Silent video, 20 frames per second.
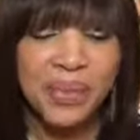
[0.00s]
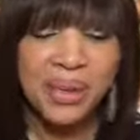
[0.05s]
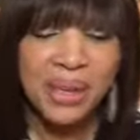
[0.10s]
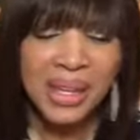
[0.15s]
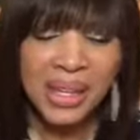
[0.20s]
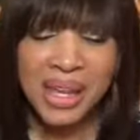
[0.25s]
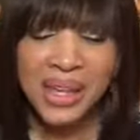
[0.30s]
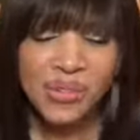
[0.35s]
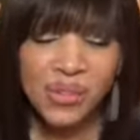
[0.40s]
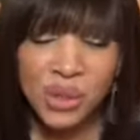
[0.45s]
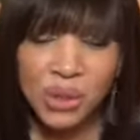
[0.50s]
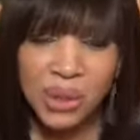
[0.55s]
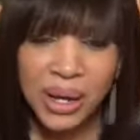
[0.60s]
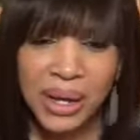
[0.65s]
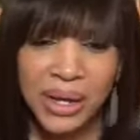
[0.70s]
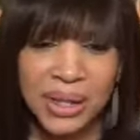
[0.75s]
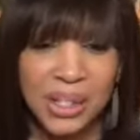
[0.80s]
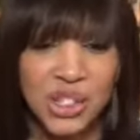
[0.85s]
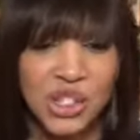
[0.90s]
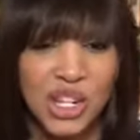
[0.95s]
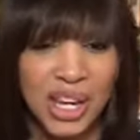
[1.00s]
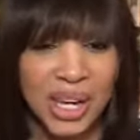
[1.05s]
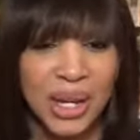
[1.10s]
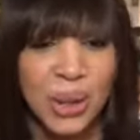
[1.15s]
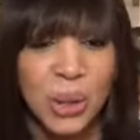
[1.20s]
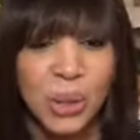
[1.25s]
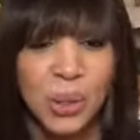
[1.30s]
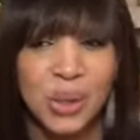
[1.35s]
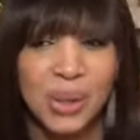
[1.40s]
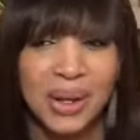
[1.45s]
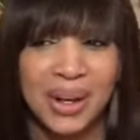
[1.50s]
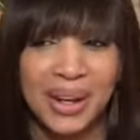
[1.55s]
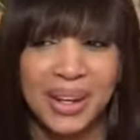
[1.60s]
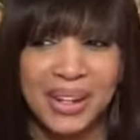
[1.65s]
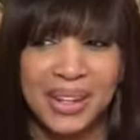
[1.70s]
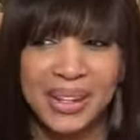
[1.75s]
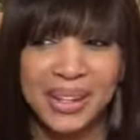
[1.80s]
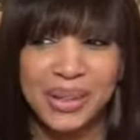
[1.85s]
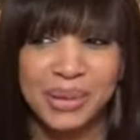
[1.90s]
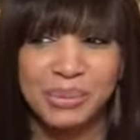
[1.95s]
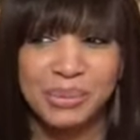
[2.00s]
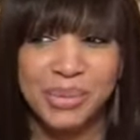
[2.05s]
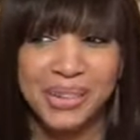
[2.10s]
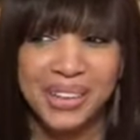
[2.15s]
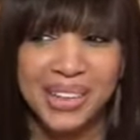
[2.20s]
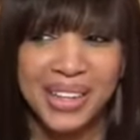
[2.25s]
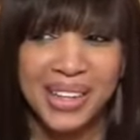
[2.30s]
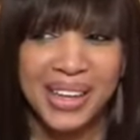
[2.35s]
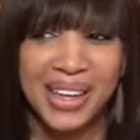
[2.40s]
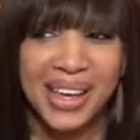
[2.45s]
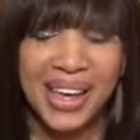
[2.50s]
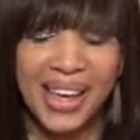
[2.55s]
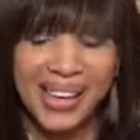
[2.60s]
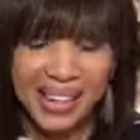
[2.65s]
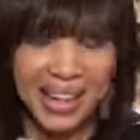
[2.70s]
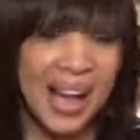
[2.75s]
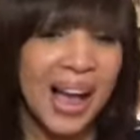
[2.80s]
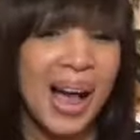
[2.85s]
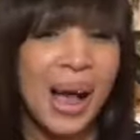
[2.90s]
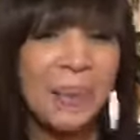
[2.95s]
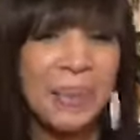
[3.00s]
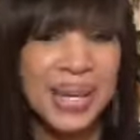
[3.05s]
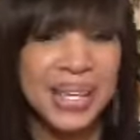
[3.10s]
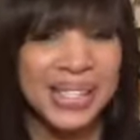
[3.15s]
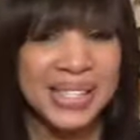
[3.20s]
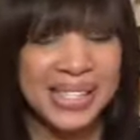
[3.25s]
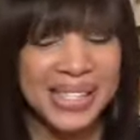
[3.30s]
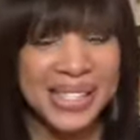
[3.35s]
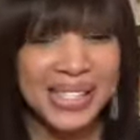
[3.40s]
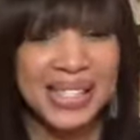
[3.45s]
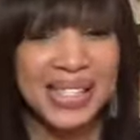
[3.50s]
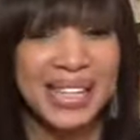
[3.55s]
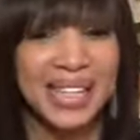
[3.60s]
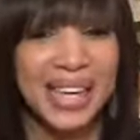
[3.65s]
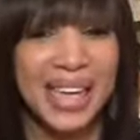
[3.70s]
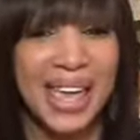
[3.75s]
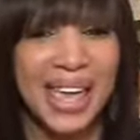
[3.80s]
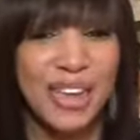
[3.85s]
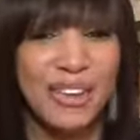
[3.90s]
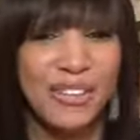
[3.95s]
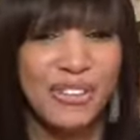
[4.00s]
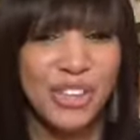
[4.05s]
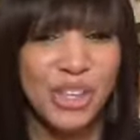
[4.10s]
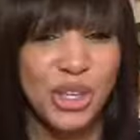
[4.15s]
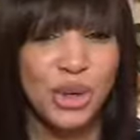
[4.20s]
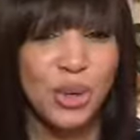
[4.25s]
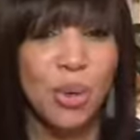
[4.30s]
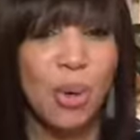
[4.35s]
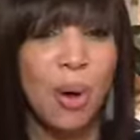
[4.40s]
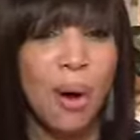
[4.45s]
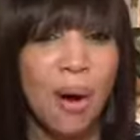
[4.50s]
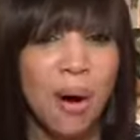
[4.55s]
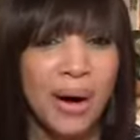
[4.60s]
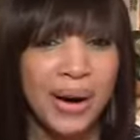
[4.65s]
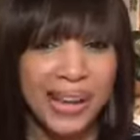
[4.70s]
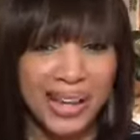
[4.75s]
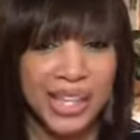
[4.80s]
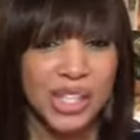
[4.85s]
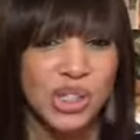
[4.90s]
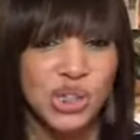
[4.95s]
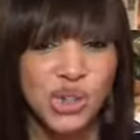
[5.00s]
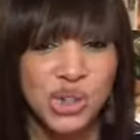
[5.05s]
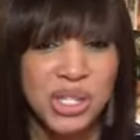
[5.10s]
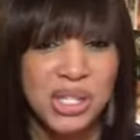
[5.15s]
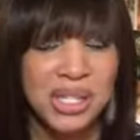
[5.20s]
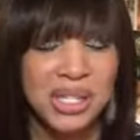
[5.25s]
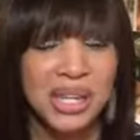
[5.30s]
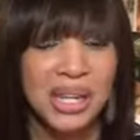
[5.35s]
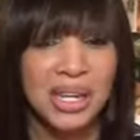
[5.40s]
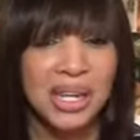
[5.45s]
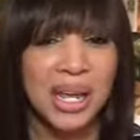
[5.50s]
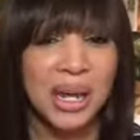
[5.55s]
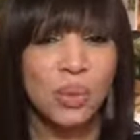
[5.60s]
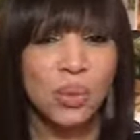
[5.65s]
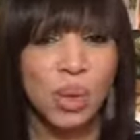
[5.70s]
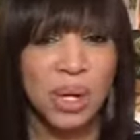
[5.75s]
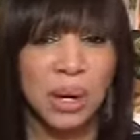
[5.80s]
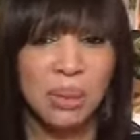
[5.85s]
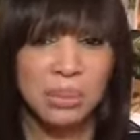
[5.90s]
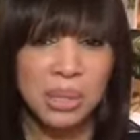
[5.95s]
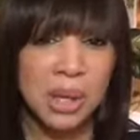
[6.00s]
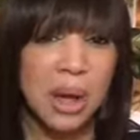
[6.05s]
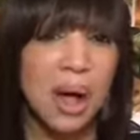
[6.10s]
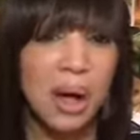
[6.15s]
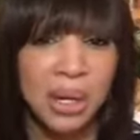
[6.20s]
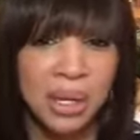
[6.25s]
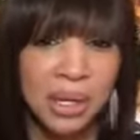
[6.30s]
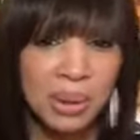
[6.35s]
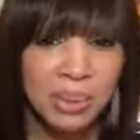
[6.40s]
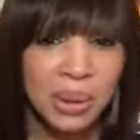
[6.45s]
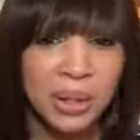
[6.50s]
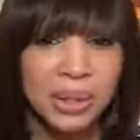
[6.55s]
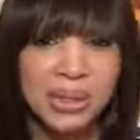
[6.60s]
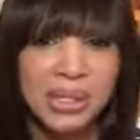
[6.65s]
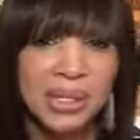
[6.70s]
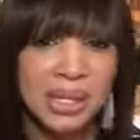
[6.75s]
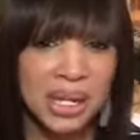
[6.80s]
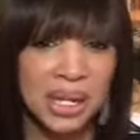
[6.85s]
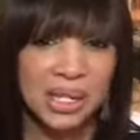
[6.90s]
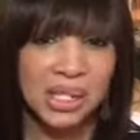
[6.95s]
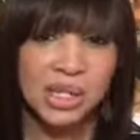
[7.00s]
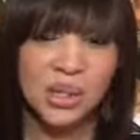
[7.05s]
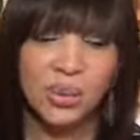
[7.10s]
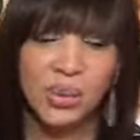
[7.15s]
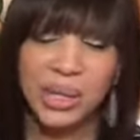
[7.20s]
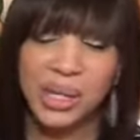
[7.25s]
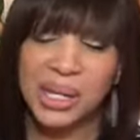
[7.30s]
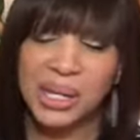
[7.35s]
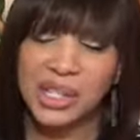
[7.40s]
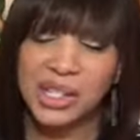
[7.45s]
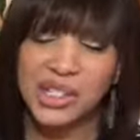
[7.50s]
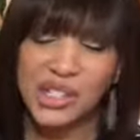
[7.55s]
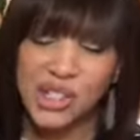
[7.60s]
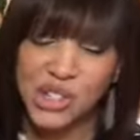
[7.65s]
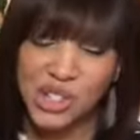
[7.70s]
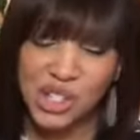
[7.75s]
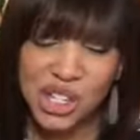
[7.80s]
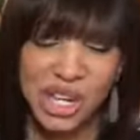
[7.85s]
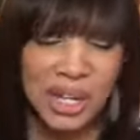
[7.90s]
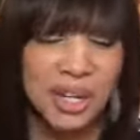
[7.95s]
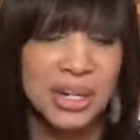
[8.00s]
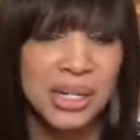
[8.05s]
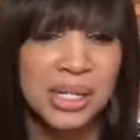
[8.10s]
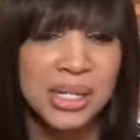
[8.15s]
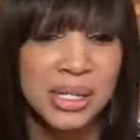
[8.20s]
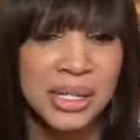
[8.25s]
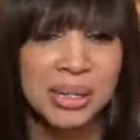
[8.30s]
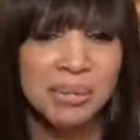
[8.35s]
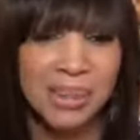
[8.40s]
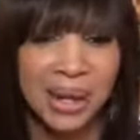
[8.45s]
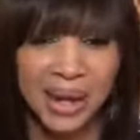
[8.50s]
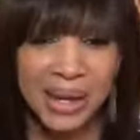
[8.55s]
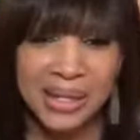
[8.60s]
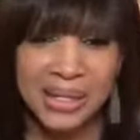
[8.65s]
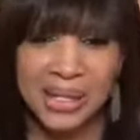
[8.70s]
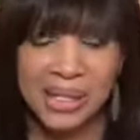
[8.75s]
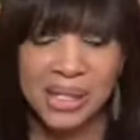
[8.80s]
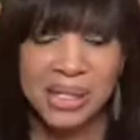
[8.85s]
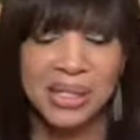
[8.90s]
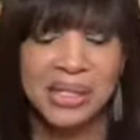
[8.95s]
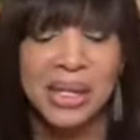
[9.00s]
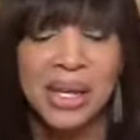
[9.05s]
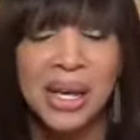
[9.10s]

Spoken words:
if you like the channel, and comment if you are interested in what I'm talking about today so we can share some ideas.